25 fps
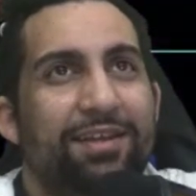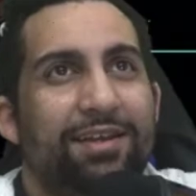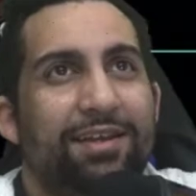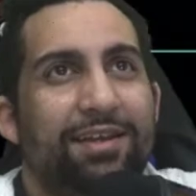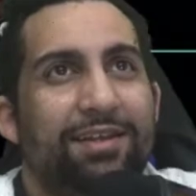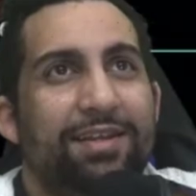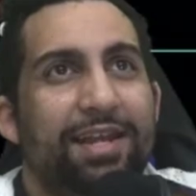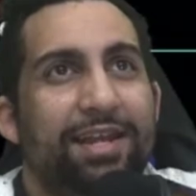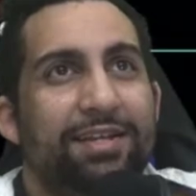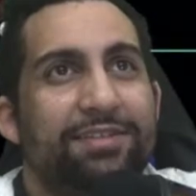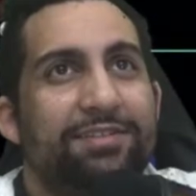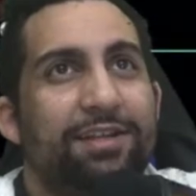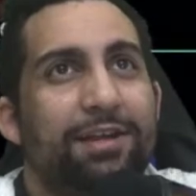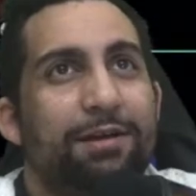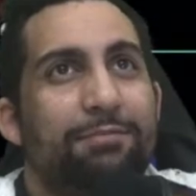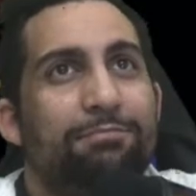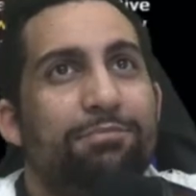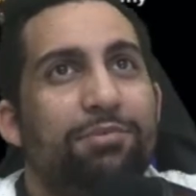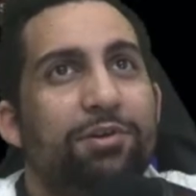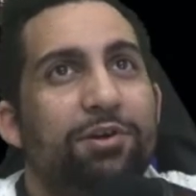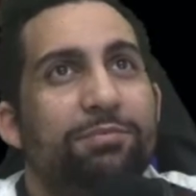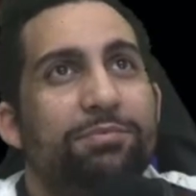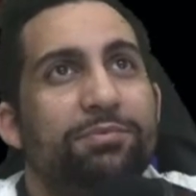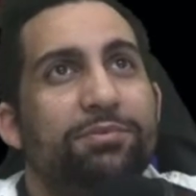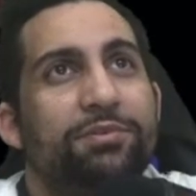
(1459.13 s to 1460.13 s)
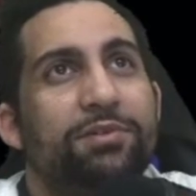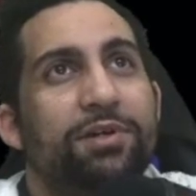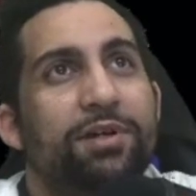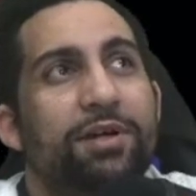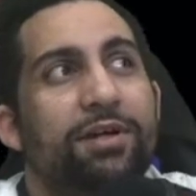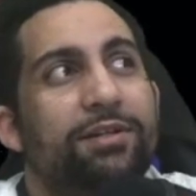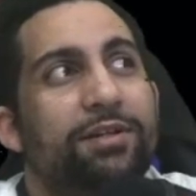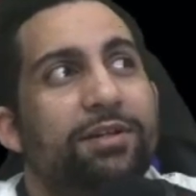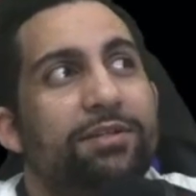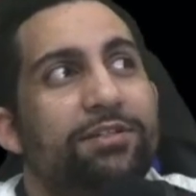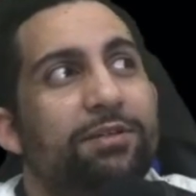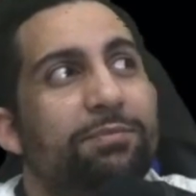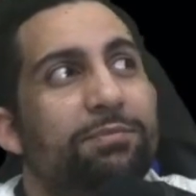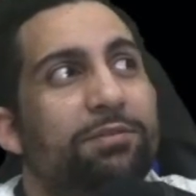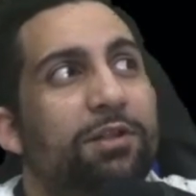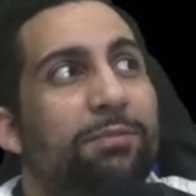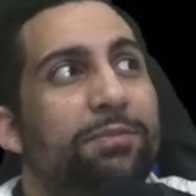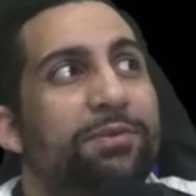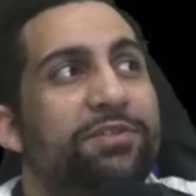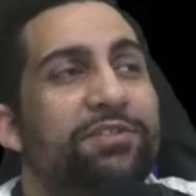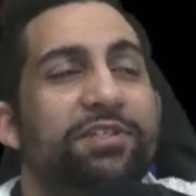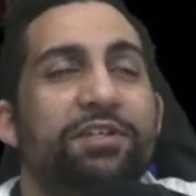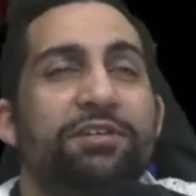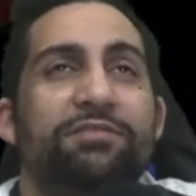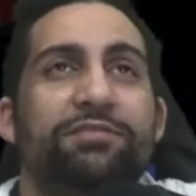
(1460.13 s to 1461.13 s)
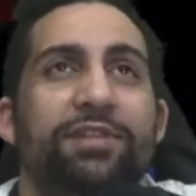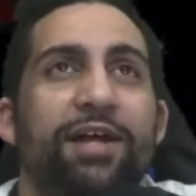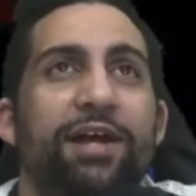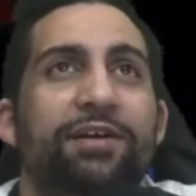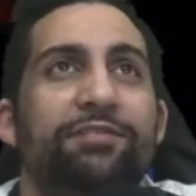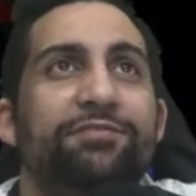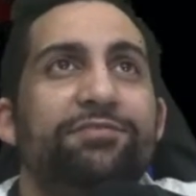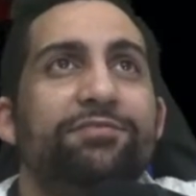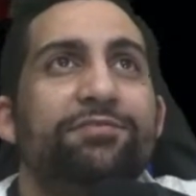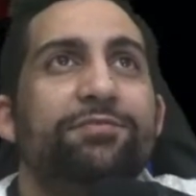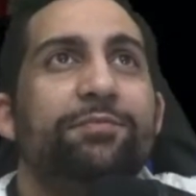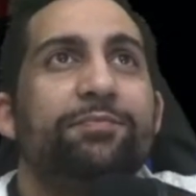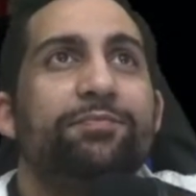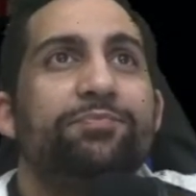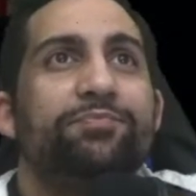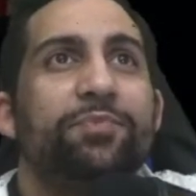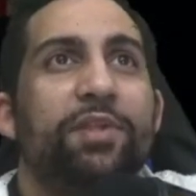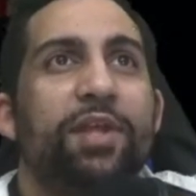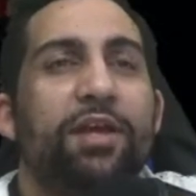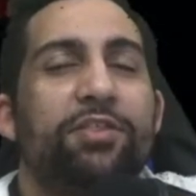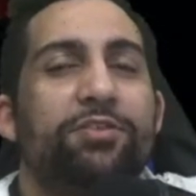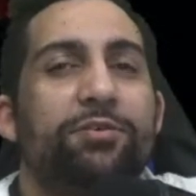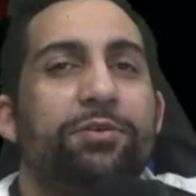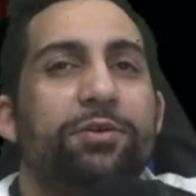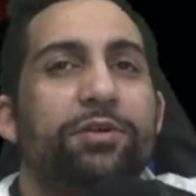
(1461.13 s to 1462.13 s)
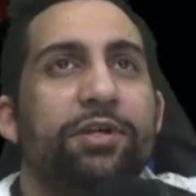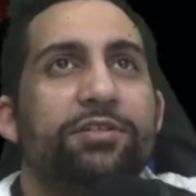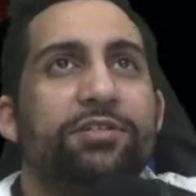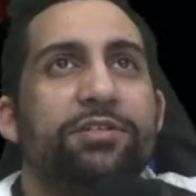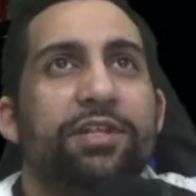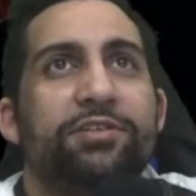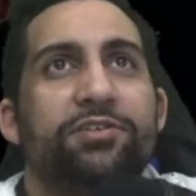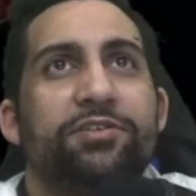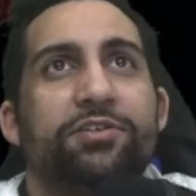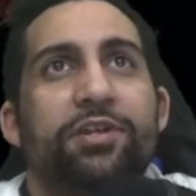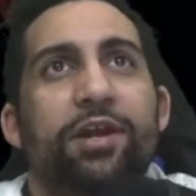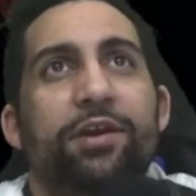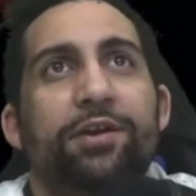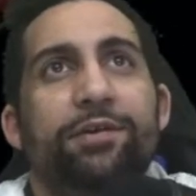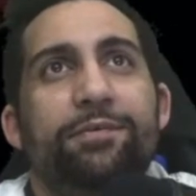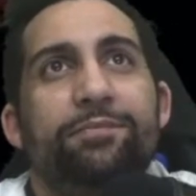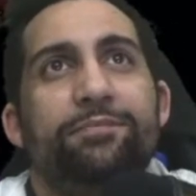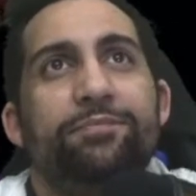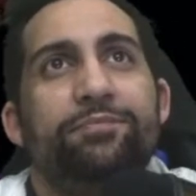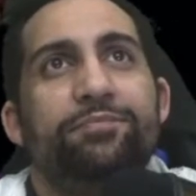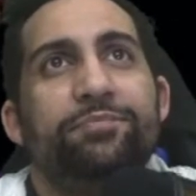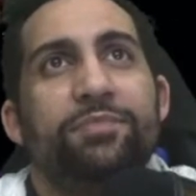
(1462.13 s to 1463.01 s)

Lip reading: Next up, purple, Diplomacy of Love, 3-cost legendary.